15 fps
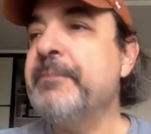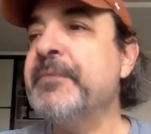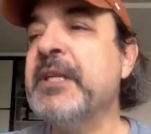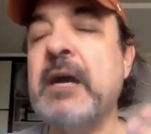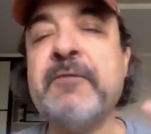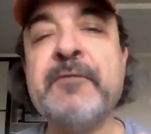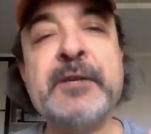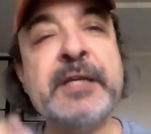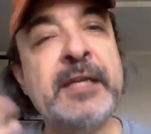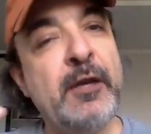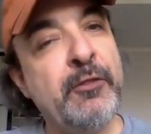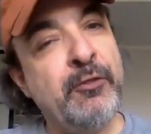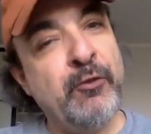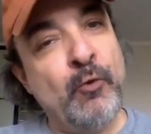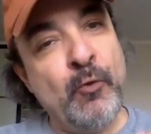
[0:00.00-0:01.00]
governing
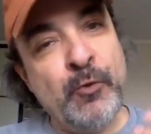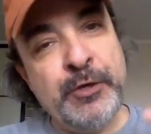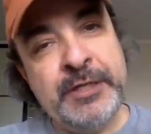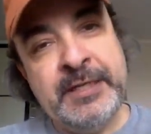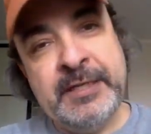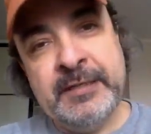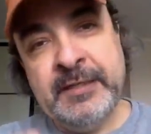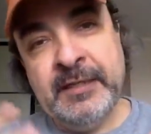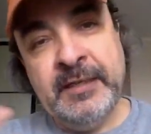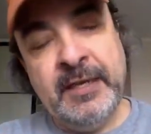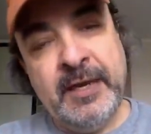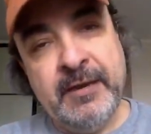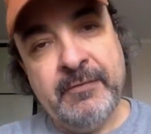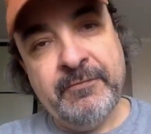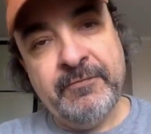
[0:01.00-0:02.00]
authority in
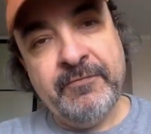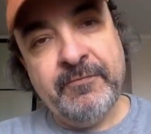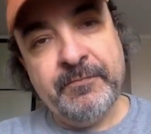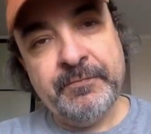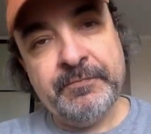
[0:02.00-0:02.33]
Kiev